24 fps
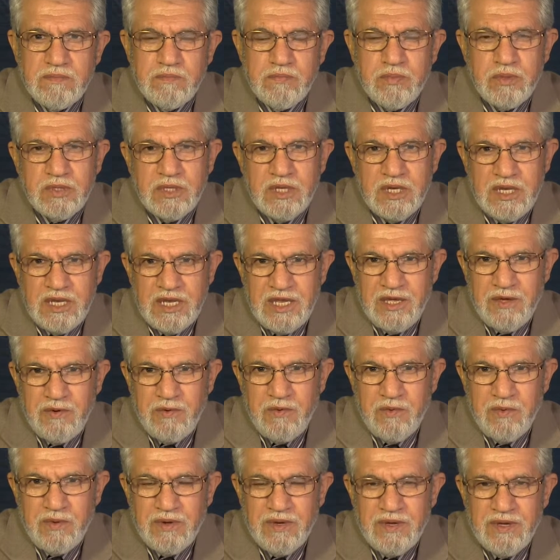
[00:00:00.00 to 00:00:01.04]
put a
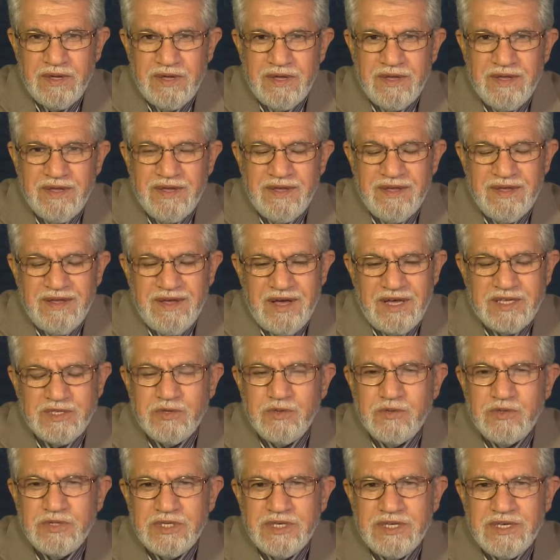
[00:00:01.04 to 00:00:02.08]
new,
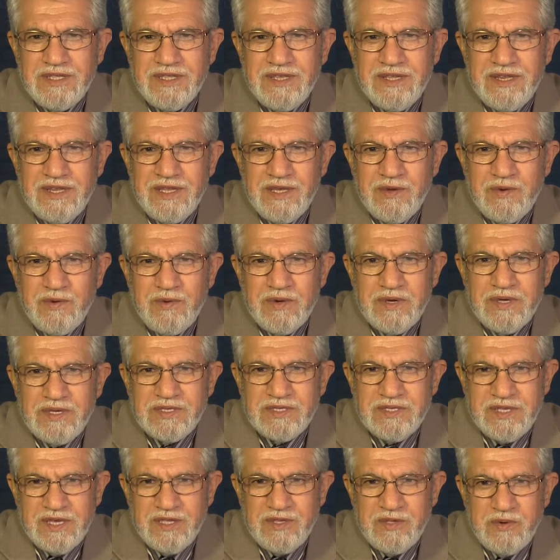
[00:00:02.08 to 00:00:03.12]
as you see, the new
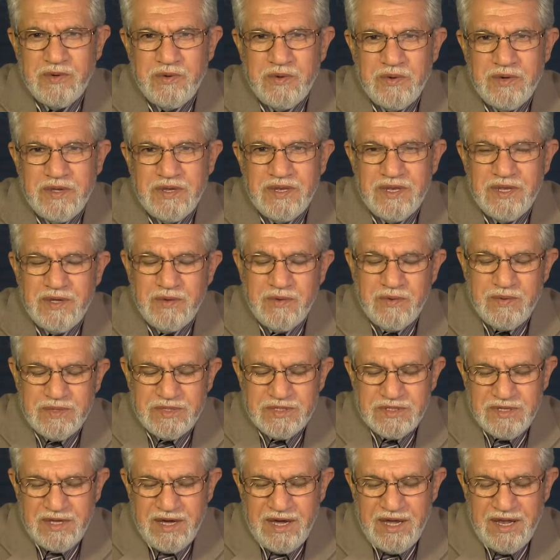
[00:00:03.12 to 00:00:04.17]
studio and new
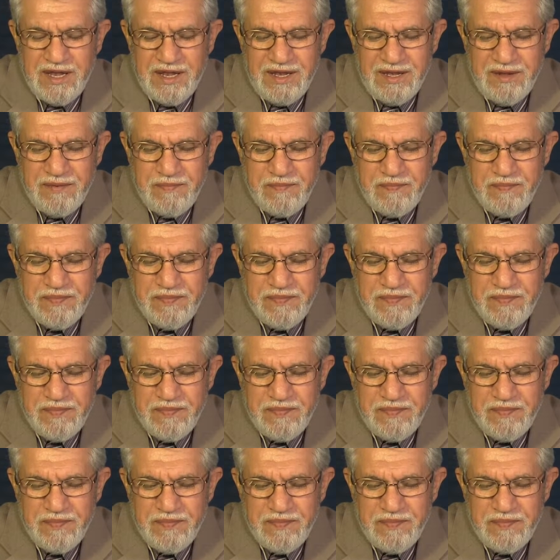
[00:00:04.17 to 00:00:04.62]
style.